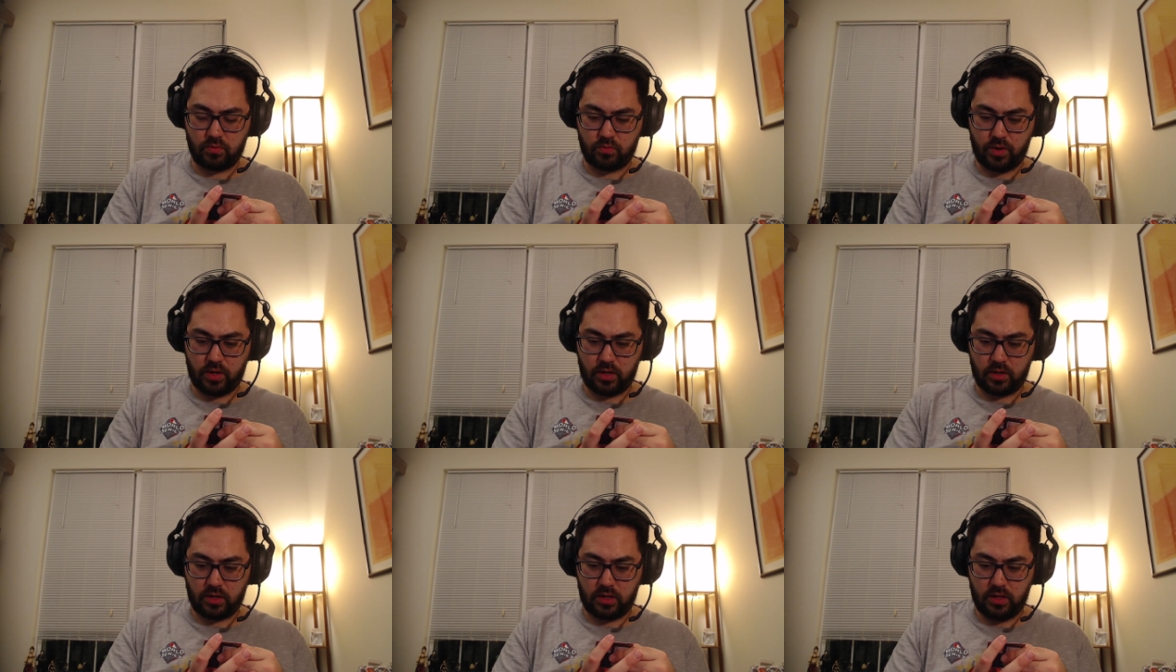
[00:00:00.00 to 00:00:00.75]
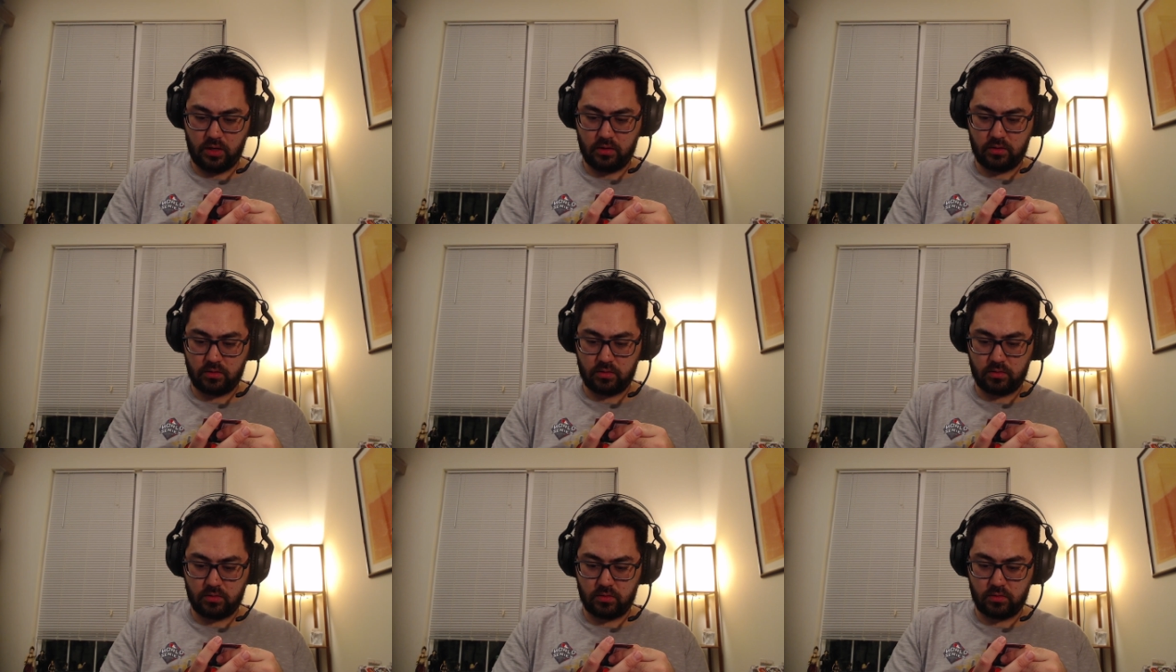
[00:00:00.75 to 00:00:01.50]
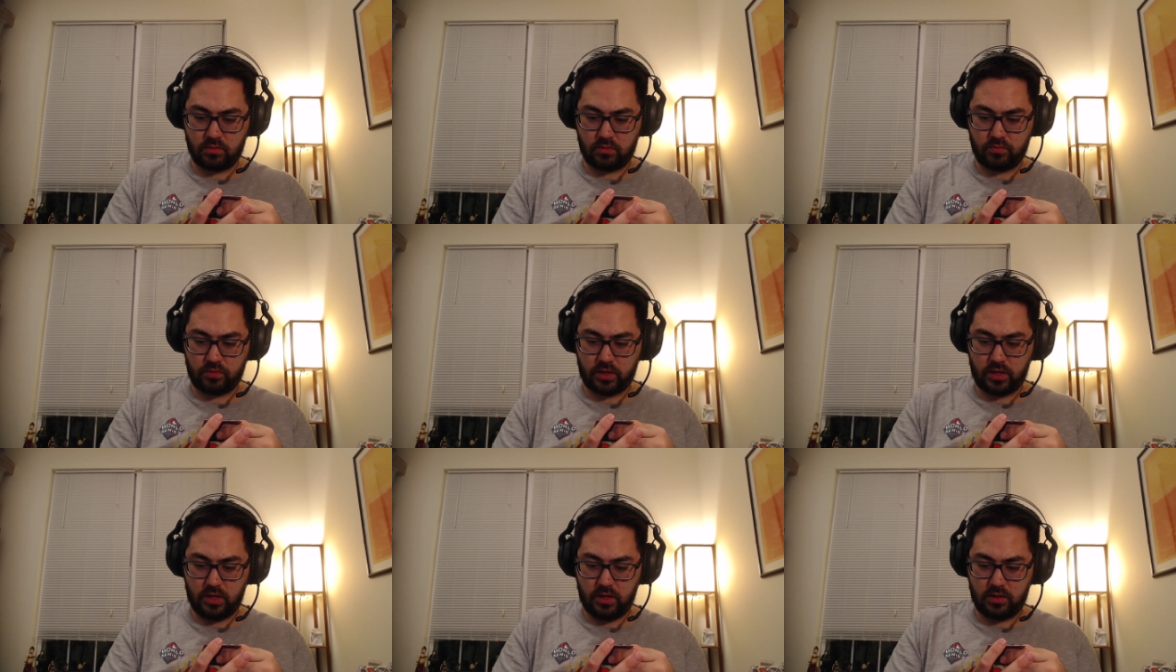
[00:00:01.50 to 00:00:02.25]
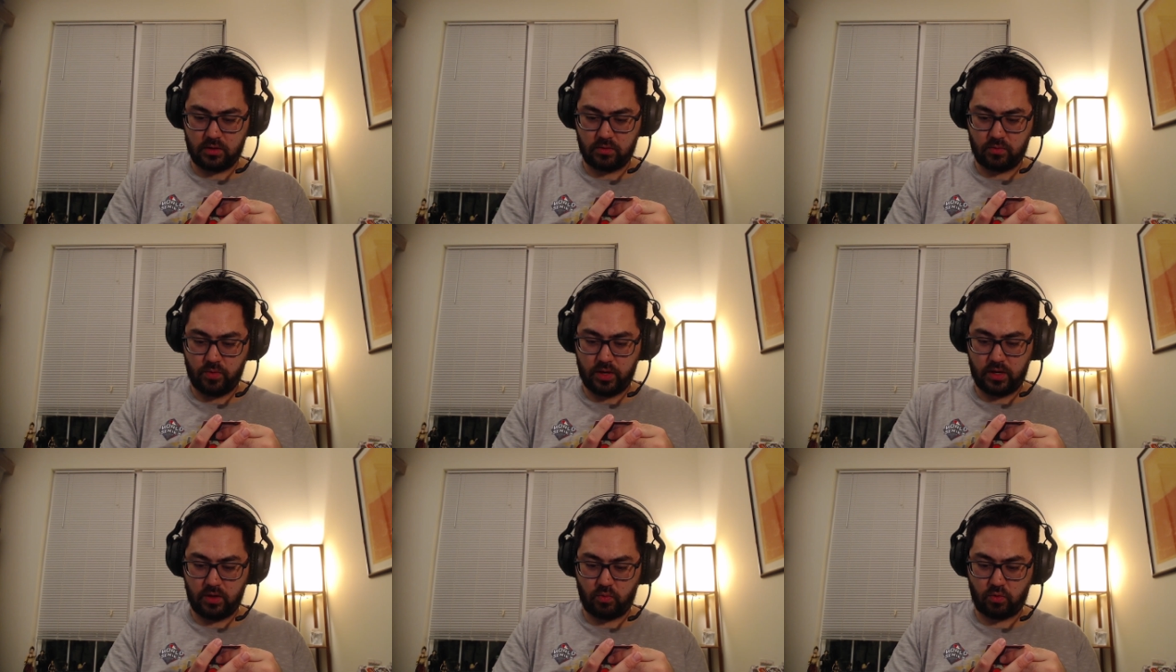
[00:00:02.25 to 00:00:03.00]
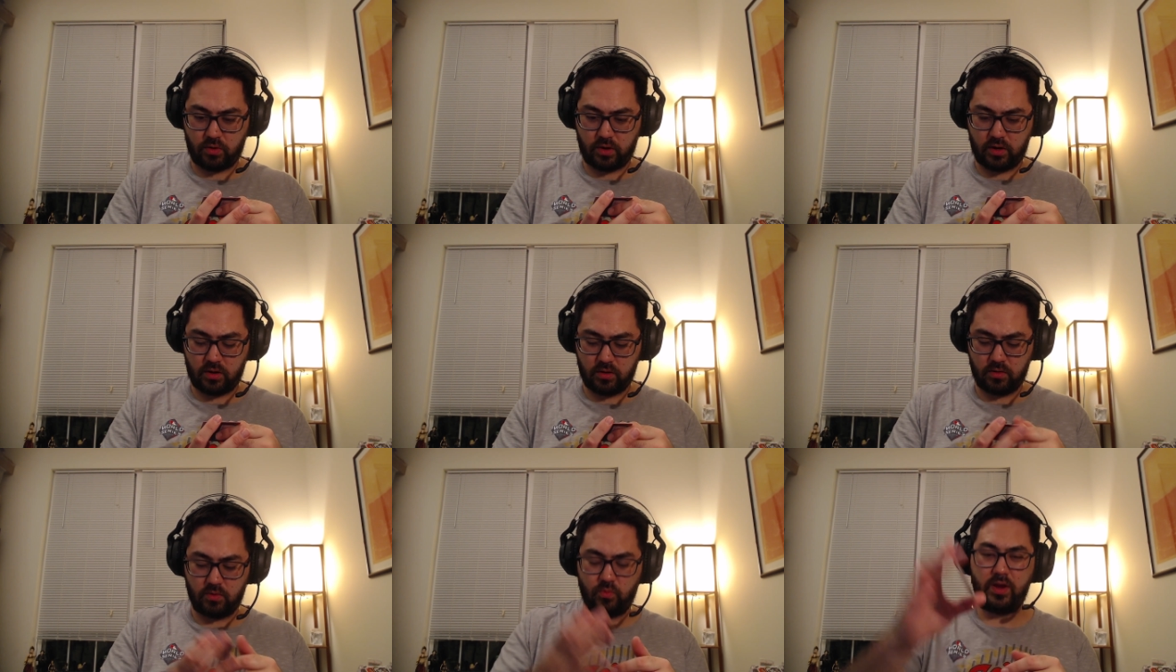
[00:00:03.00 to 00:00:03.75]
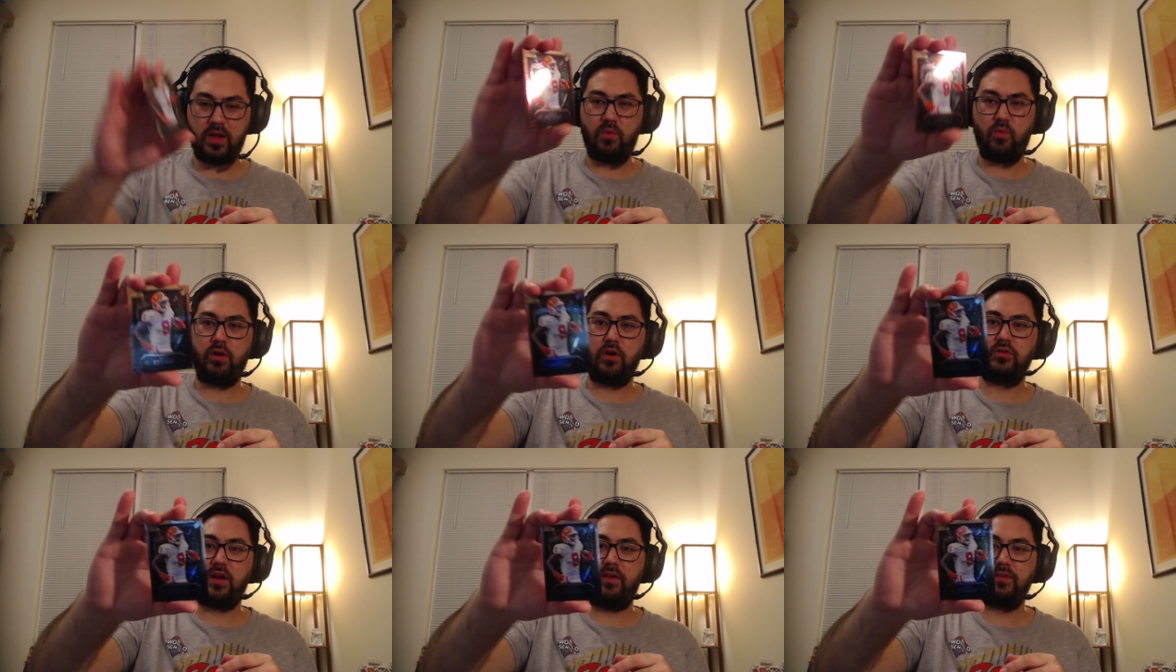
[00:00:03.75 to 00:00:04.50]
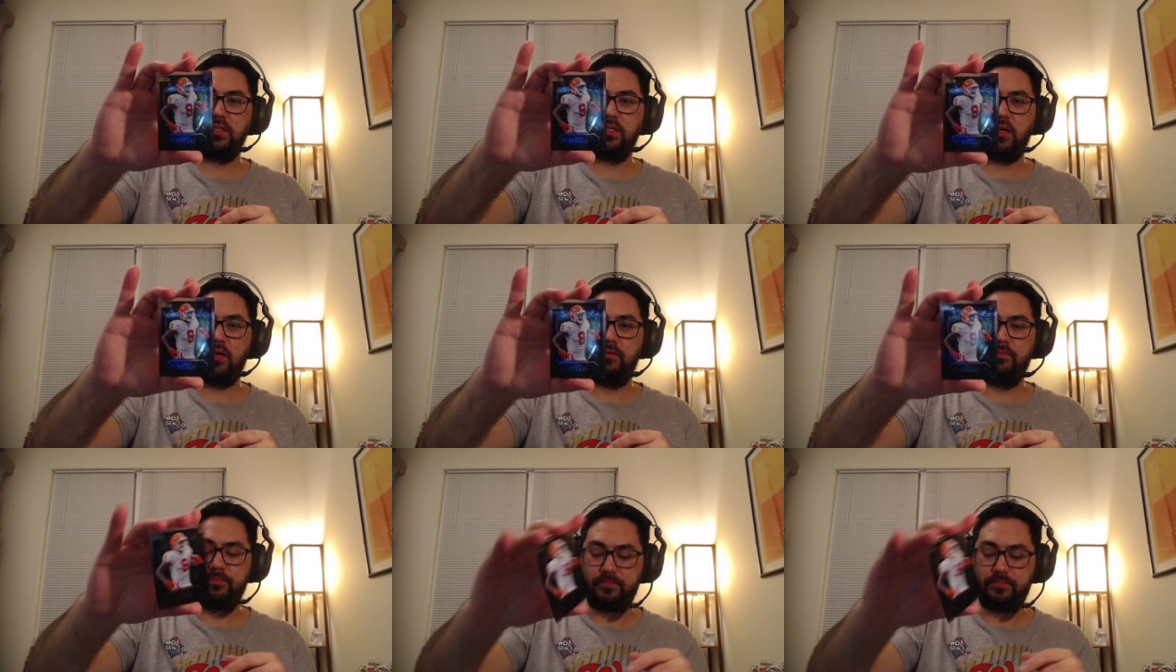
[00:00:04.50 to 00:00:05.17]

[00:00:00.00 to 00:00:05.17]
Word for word: Weekend Heat. Rookie Heat. Weekend Warrior. Weekend Warrior Travis Etienne.